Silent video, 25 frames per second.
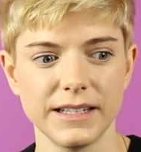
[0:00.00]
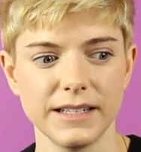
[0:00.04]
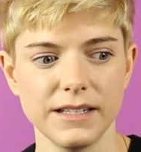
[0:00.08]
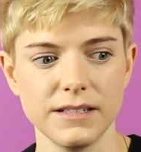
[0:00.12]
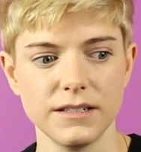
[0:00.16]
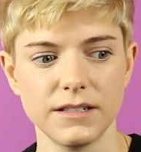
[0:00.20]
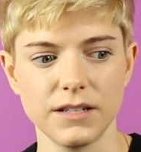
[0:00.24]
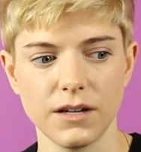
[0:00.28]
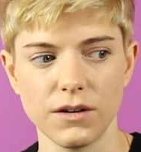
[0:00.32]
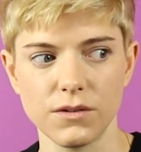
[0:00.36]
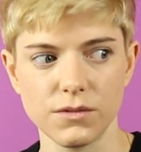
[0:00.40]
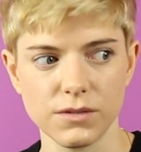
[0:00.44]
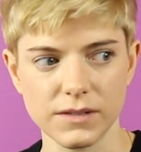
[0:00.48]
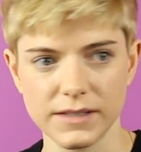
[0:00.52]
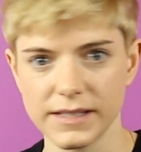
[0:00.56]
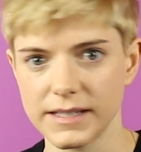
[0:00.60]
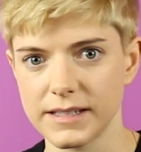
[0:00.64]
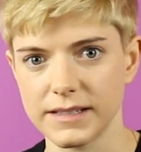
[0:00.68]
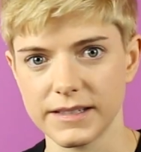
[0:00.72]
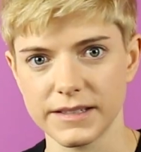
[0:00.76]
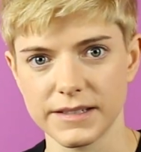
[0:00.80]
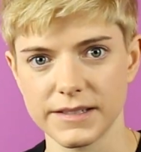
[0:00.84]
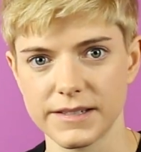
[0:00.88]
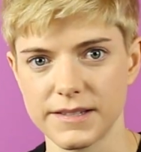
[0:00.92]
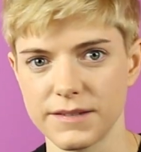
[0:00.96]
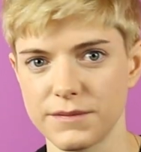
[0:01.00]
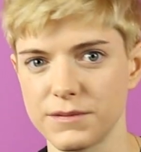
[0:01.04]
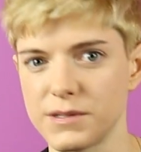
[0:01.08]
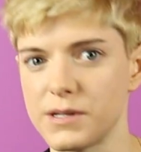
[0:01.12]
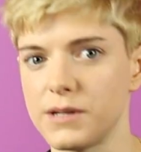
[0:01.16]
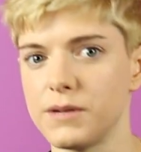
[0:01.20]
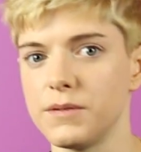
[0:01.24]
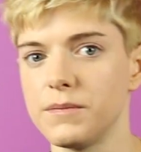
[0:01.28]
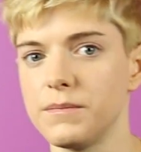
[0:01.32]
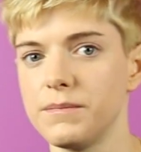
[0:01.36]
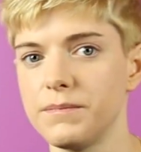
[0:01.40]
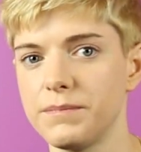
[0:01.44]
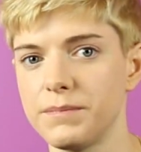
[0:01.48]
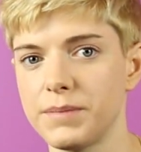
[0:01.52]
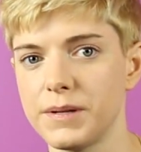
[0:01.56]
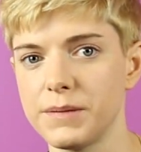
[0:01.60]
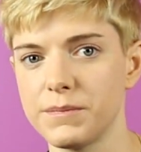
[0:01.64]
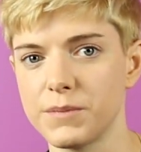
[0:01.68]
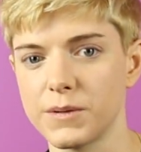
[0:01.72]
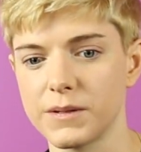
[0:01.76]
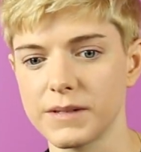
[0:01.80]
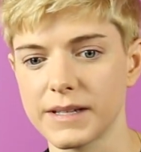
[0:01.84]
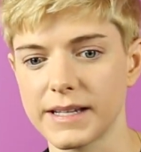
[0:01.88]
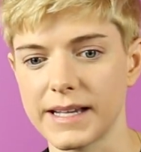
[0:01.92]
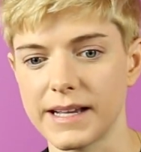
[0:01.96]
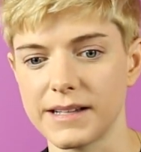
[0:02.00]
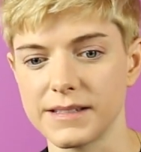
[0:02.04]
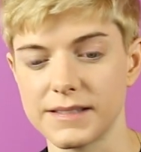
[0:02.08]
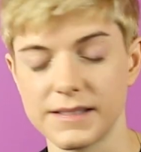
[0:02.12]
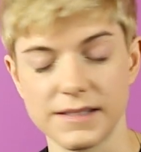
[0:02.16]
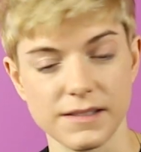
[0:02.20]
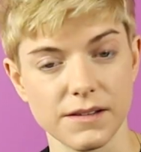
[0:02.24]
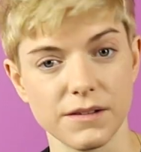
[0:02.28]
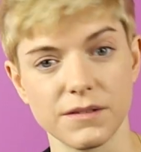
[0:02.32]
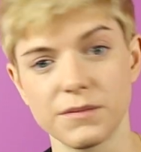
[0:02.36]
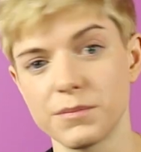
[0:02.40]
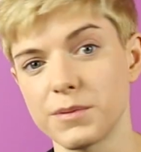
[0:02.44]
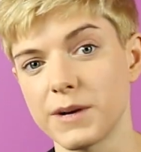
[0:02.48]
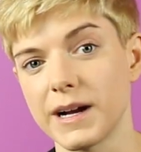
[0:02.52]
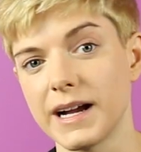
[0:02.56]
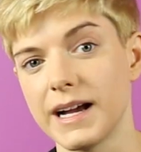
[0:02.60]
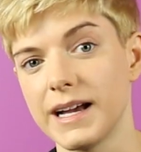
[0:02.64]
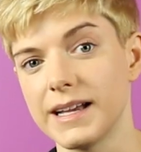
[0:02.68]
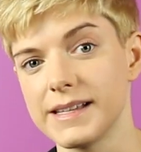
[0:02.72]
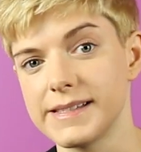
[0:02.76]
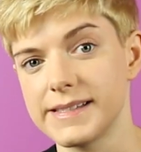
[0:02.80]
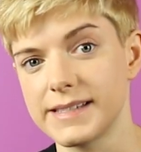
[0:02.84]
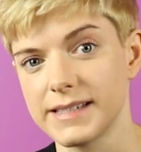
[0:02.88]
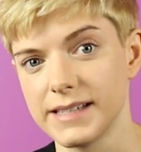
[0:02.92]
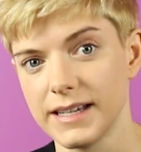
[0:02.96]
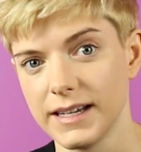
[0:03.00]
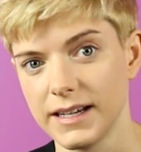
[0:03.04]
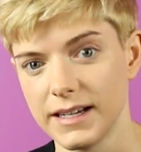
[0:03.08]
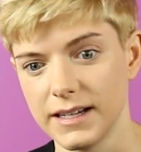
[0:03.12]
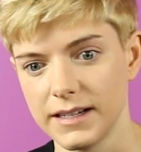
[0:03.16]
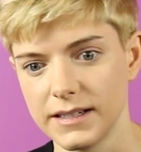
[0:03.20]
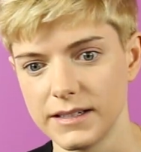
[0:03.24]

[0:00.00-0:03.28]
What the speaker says: It totally clears the room. People get so depressed.